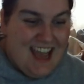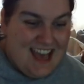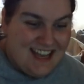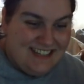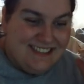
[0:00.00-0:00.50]

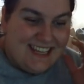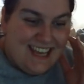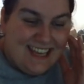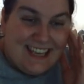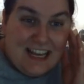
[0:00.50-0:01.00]
and
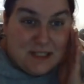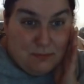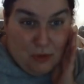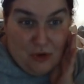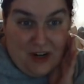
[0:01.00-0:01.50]
it gets
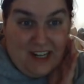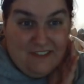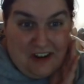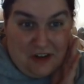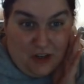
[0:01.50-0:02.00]
boring
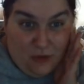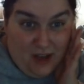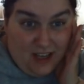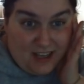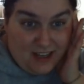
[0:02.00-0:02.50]
very
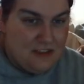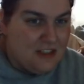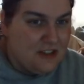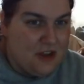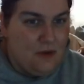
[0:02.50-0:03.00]
quick.
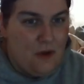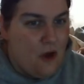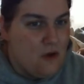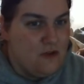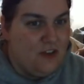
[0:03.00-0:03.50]
They don't
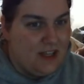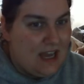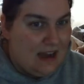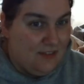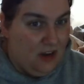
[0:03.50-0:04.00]
overly
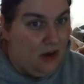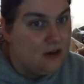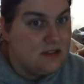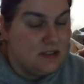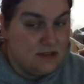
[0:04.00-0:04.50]
have a
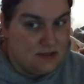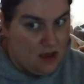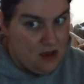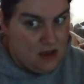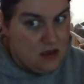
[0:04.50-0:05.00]
lot to
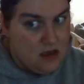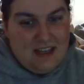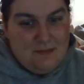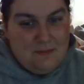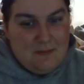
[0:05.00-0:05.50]
say,
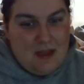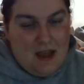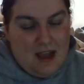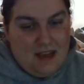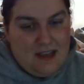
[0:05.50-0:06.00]
and
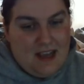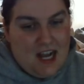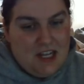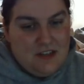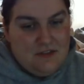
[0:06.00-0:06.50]
I
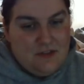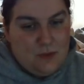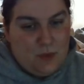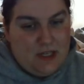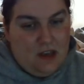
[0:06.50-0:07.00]
kind of
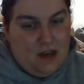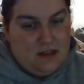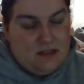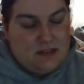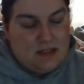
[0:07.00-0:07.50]

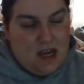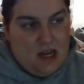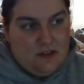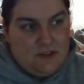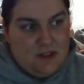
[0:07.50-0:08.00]
realised
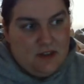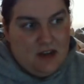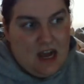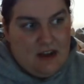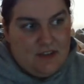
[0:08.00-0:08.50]
after
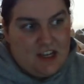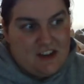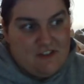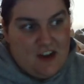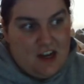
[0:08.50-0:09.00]
having
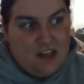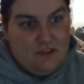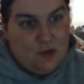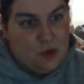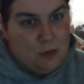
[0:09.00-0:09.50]
5
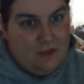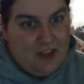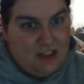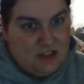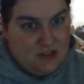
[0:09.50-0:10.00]
normal
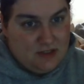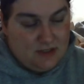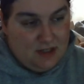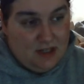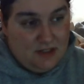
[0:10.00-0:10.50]
villagers
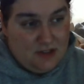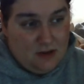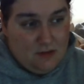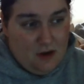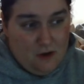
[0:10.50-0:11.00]
that I
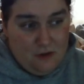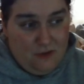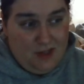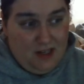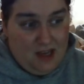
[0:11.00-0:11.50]
don't
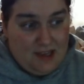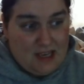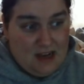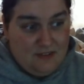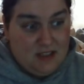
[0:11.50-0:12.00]
overly like
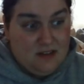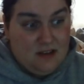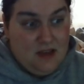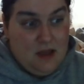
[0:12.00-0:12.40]
having